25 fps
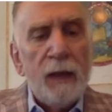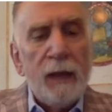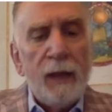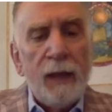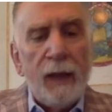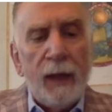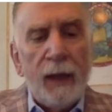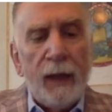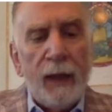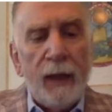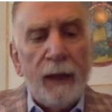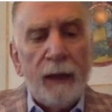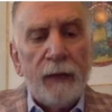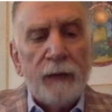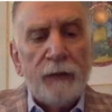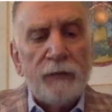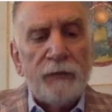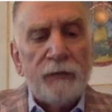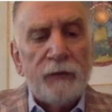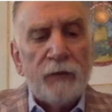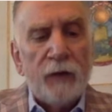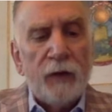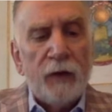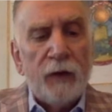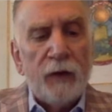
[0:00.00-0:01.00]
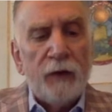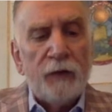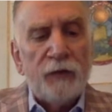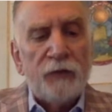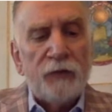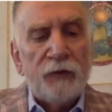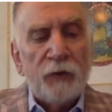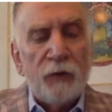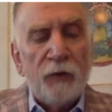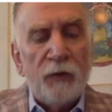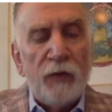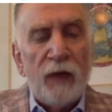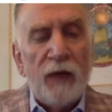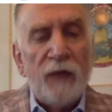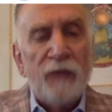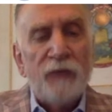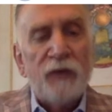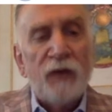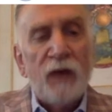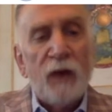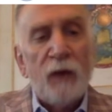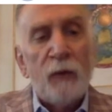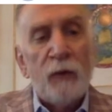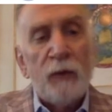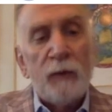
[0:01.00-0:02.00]
And so that's
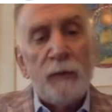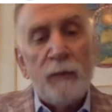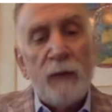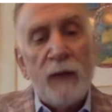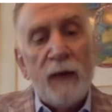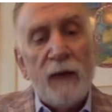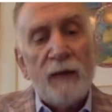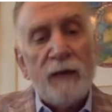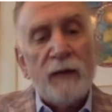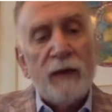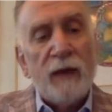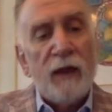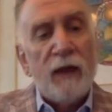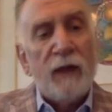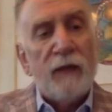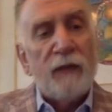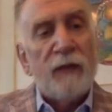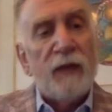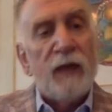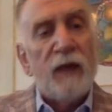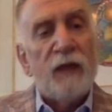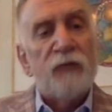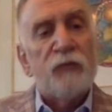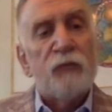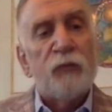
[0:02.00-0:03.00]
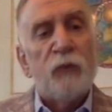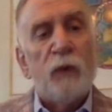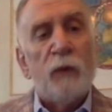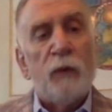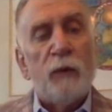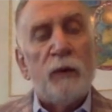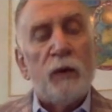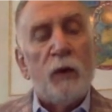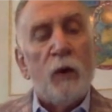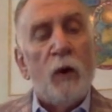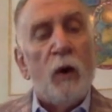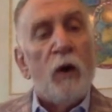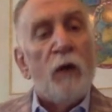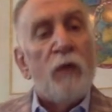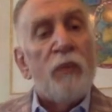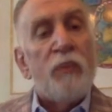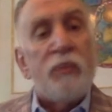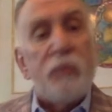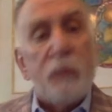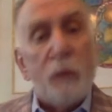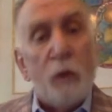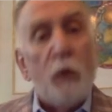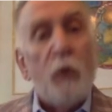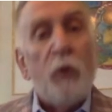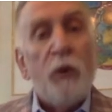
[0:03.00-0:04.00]
how we met. And that's where we are
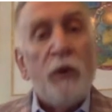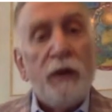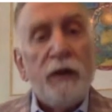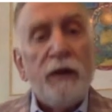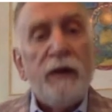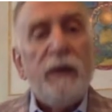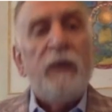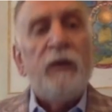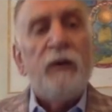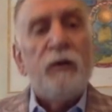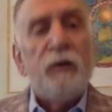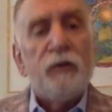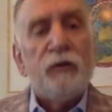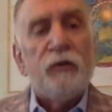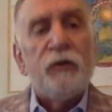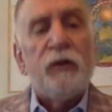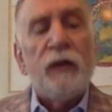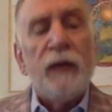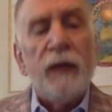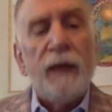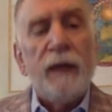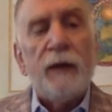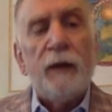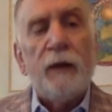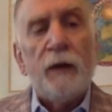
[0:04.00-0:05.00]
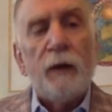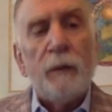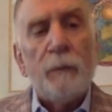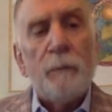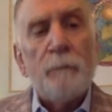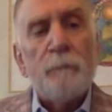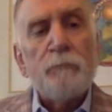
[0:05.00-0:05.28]
30 years later.